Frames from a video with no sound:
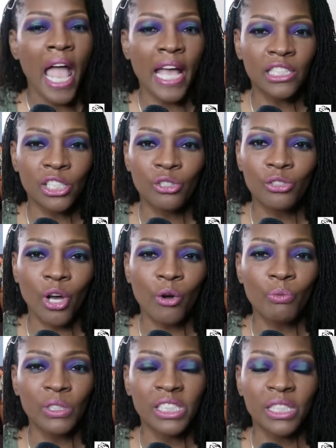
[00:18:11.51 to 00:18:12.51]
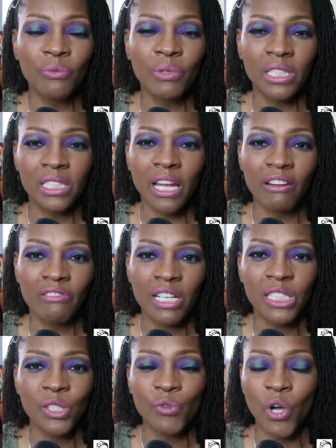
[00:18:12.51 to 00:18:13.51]
And did you know when she went to that
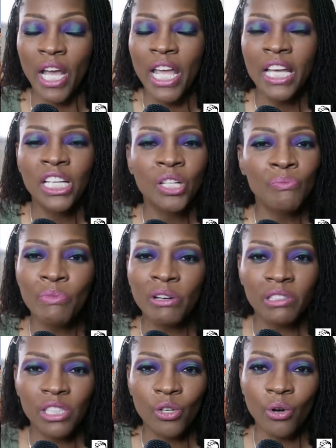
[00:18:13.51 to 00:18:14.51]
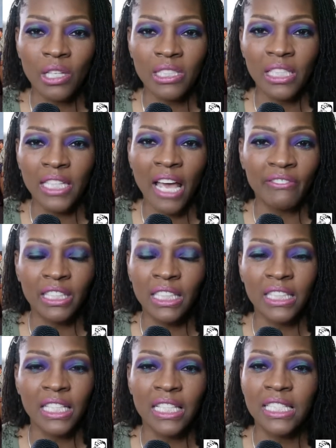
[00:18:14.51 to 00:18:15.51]
restaurant, Mirror Talk didn't have
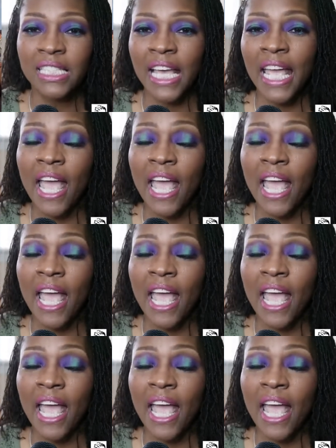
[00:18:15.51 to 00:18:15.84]
anything to say?